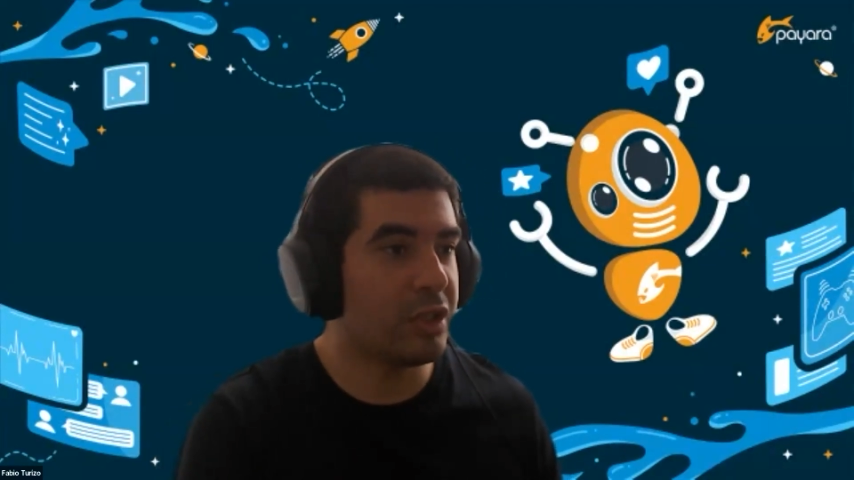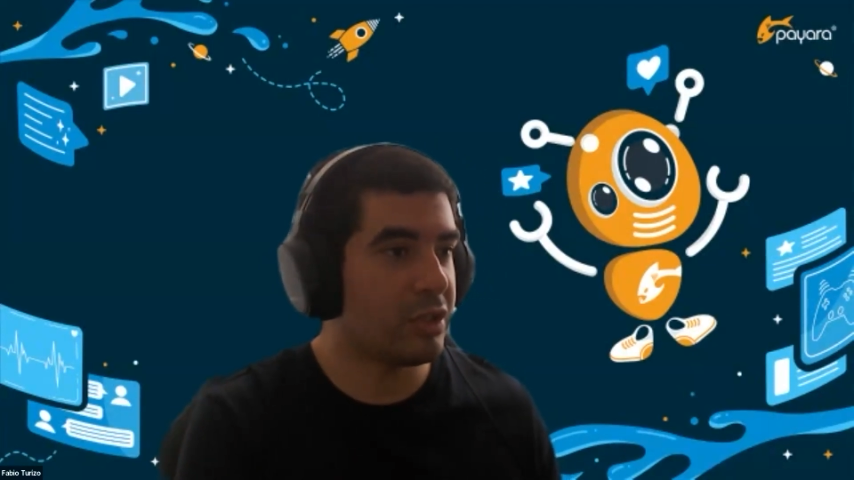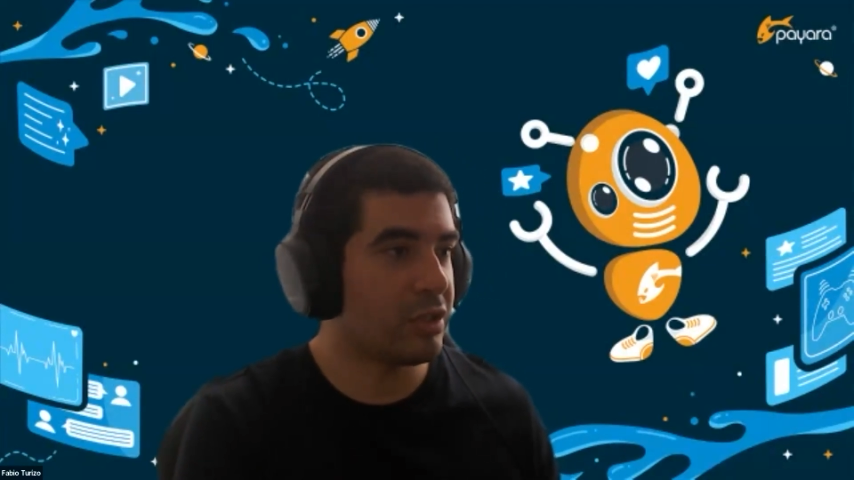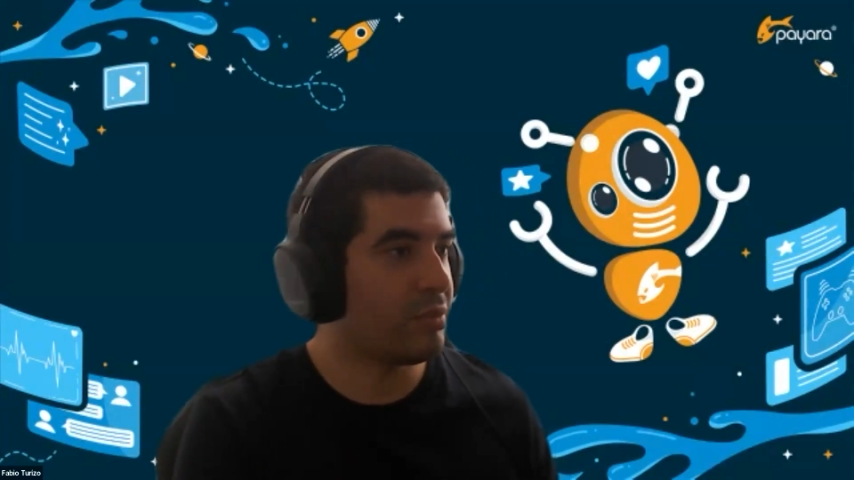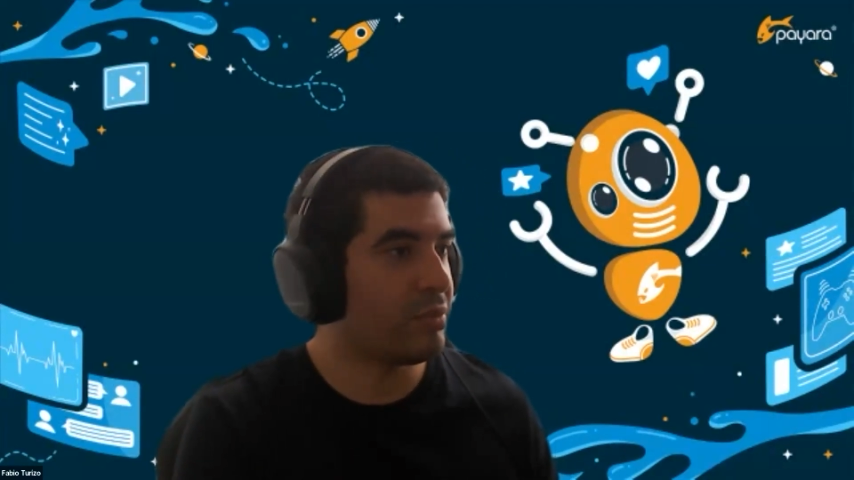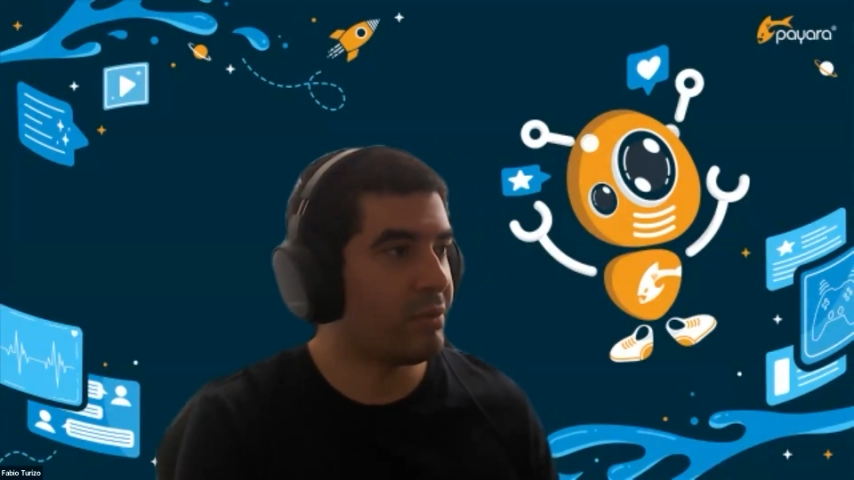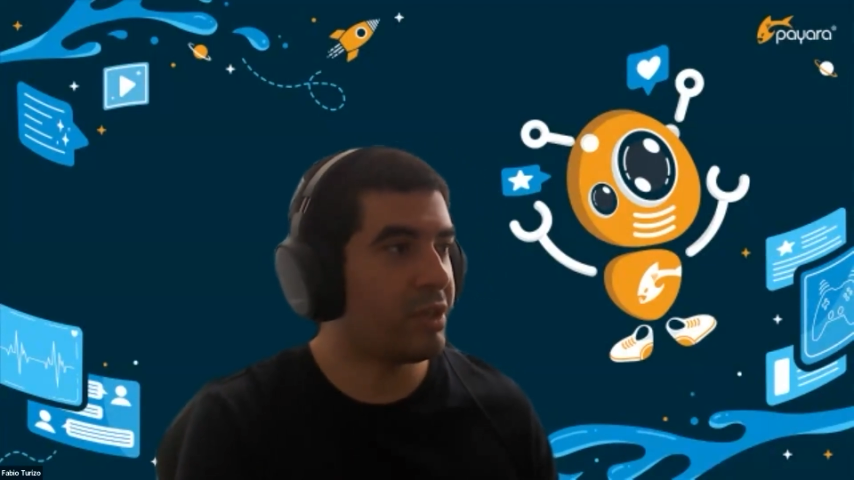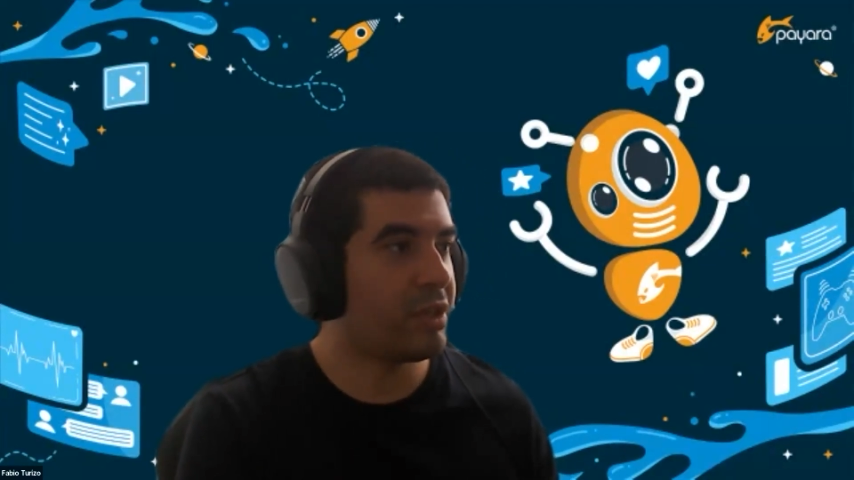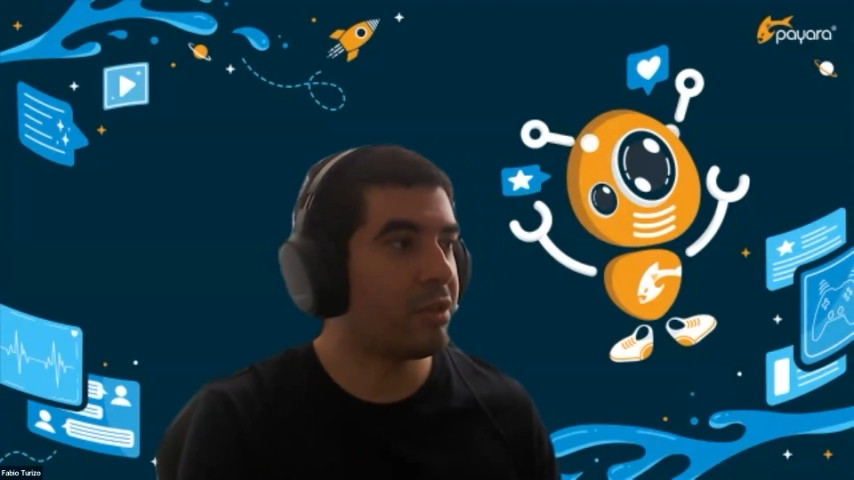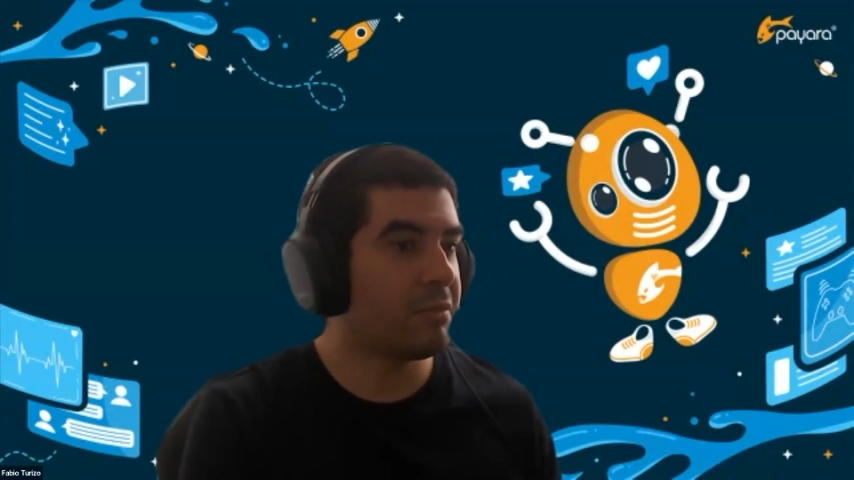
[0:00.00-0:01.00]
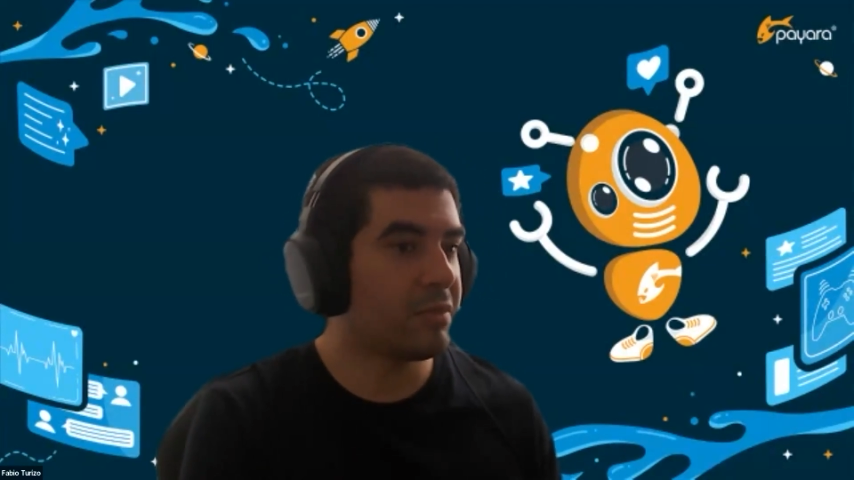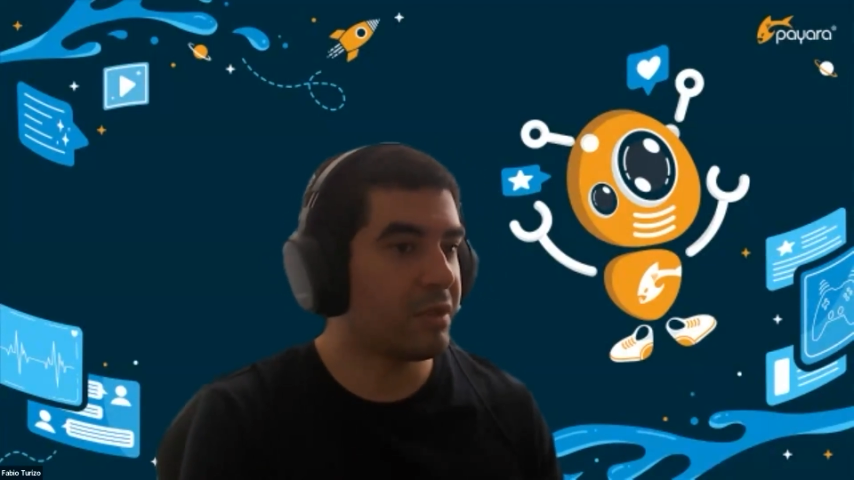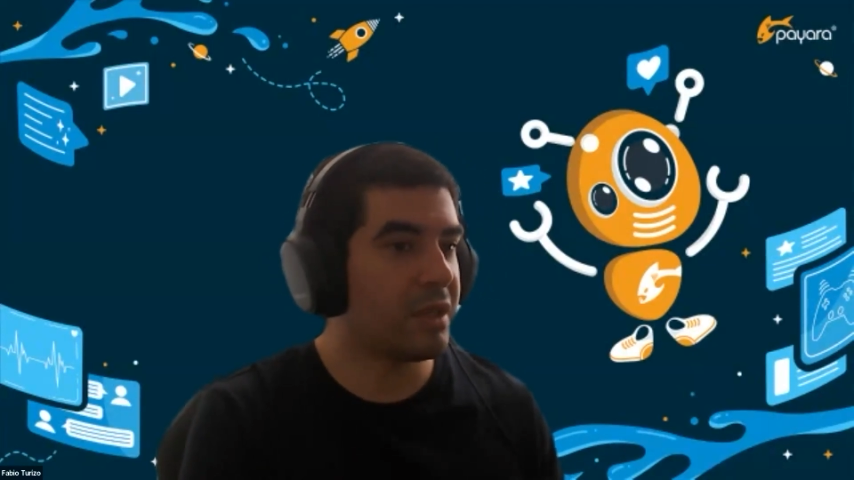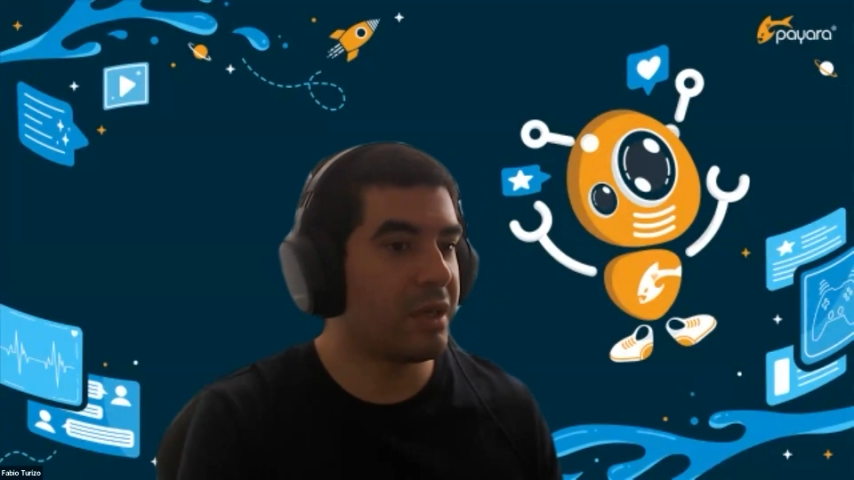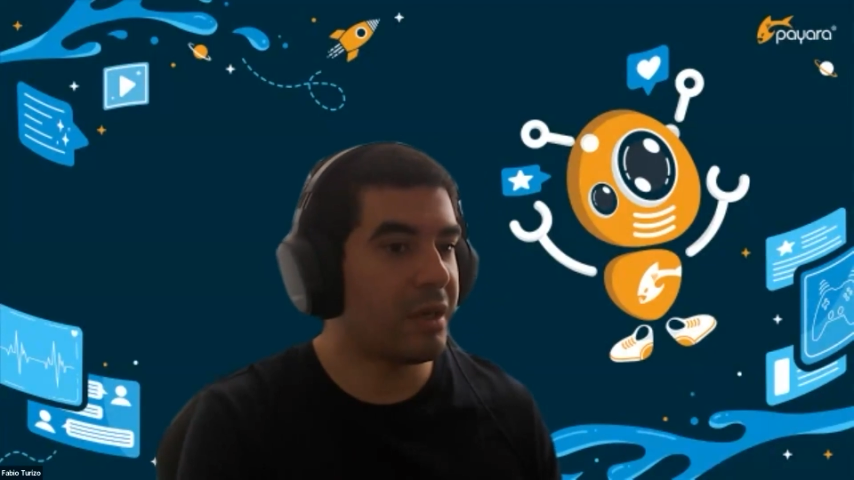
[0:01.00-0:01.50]
it just simply
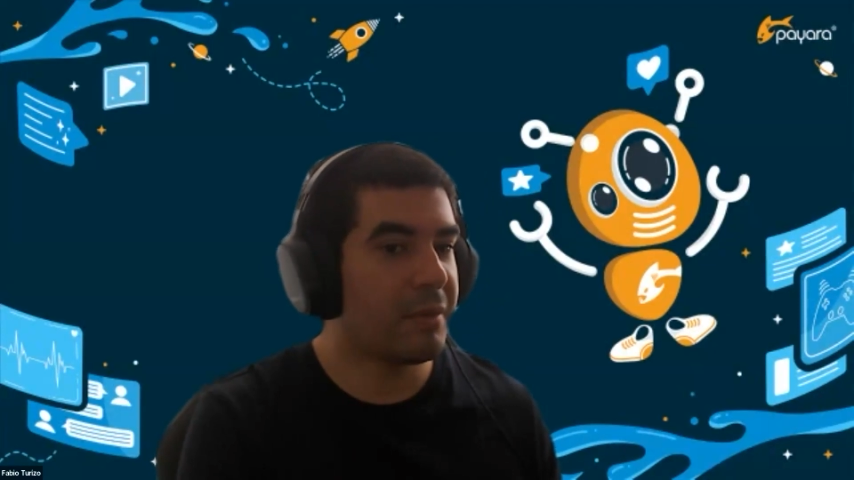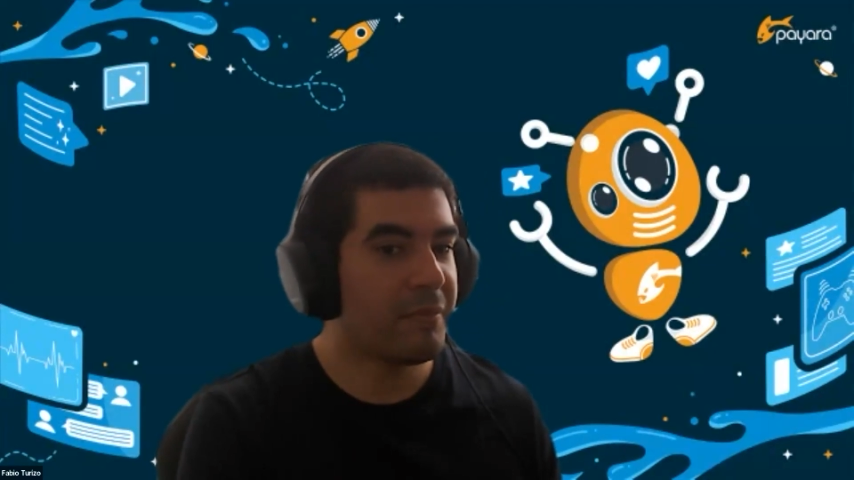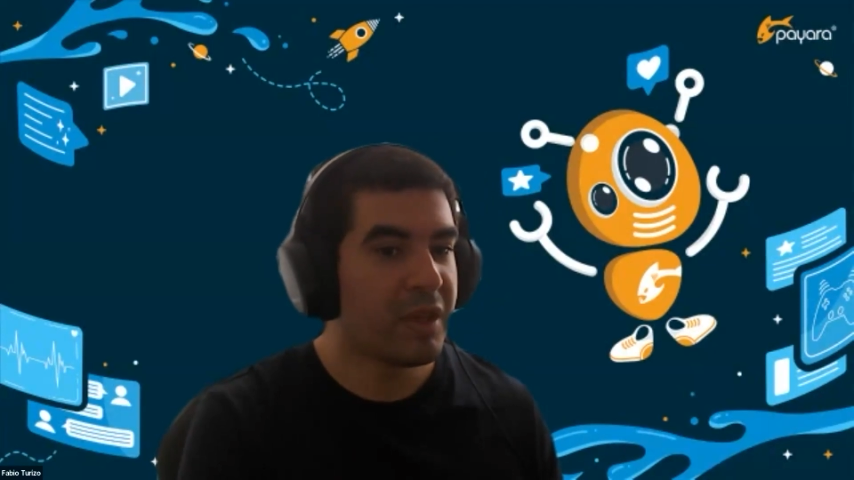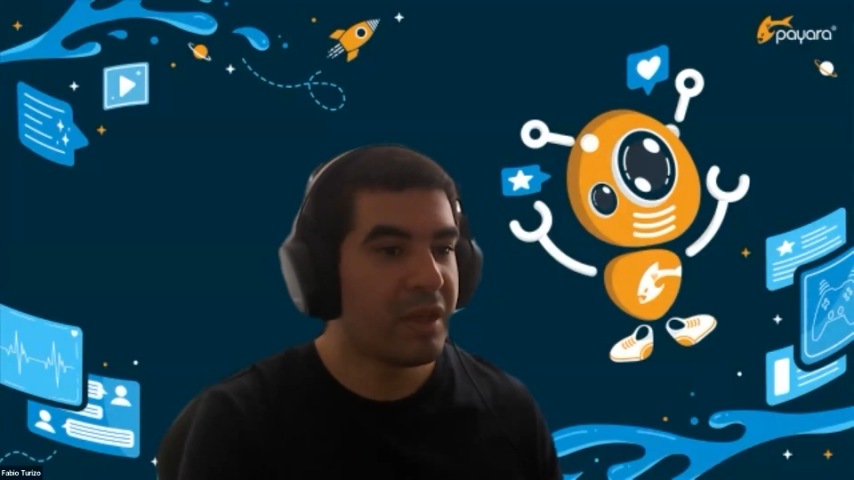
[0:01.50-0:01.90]
becomes the